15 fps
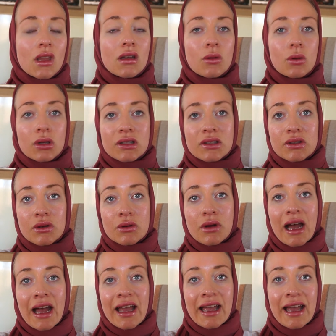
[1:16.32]
Also
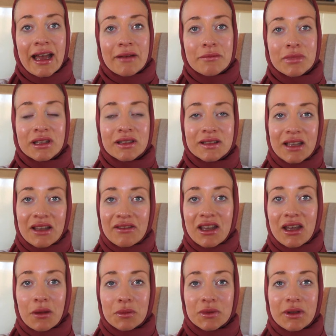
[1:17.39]
I have been
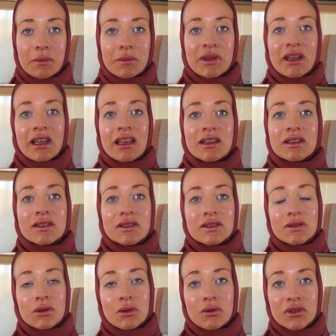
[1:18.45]
saving up some
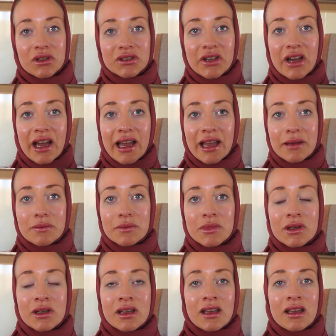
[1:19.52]
things over time
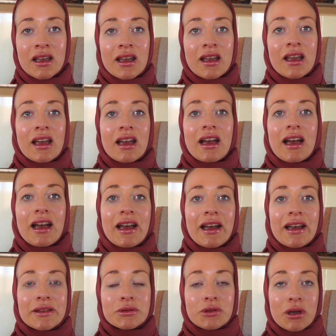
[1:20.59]

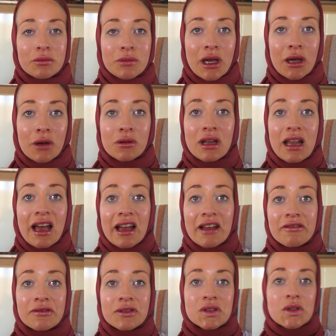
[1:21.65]
throughout my own
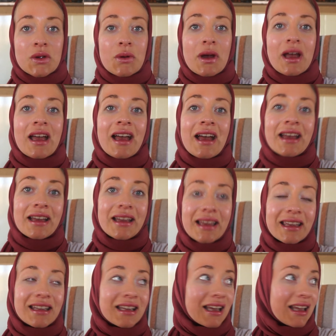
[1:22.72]
life, so
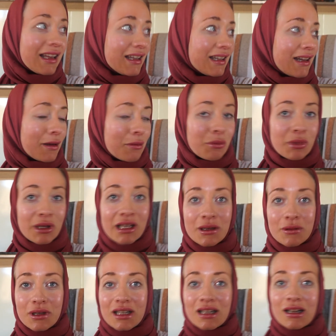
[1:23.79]
it ended up being
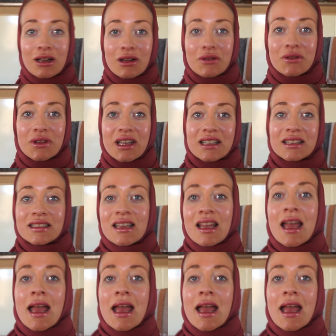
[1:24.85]
quite a lot of things.